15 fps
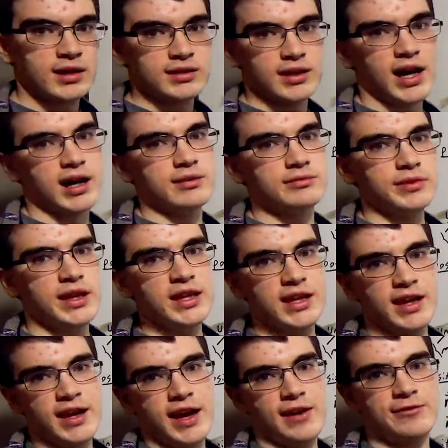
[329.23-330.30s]
Now we
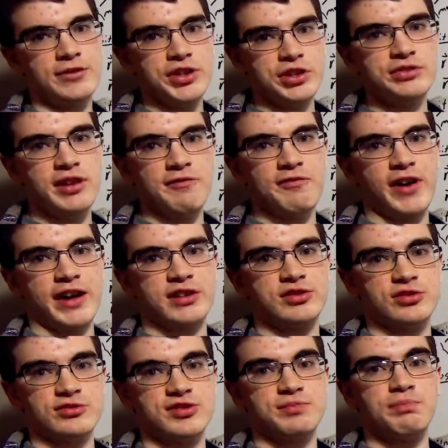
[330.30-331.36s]
can have unit
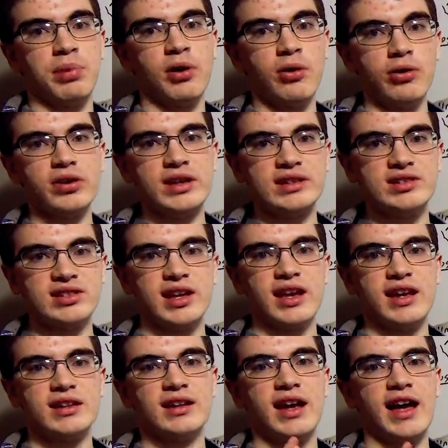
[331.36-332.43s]
vectors point
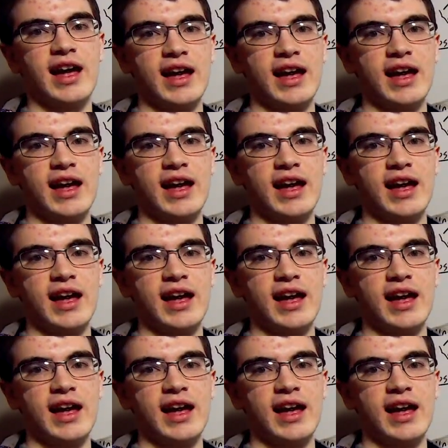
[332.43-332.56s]
in